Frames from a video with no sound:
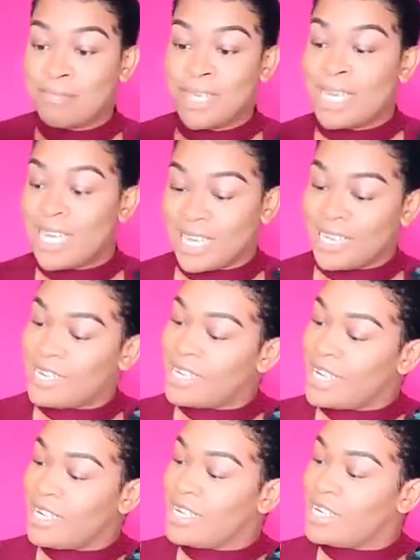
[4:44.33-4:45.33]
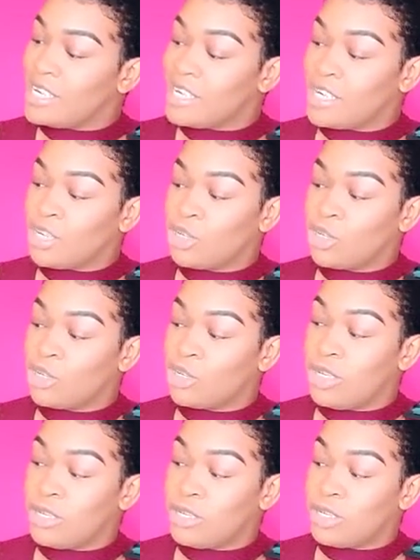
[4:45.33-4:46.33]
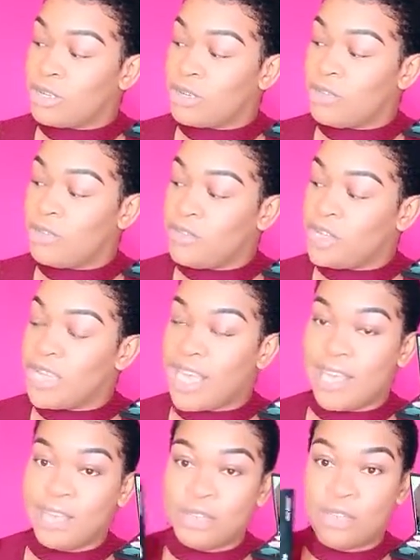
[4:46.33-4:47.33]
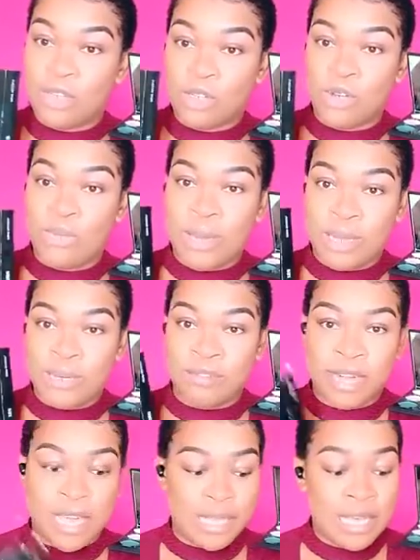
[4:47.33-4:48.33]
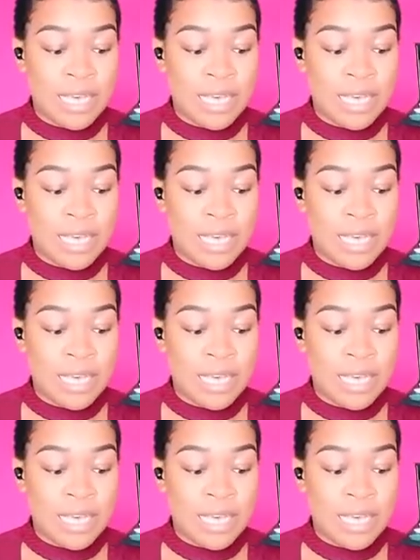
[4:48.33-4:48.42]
like it said, it's a 15S Social Butterfly.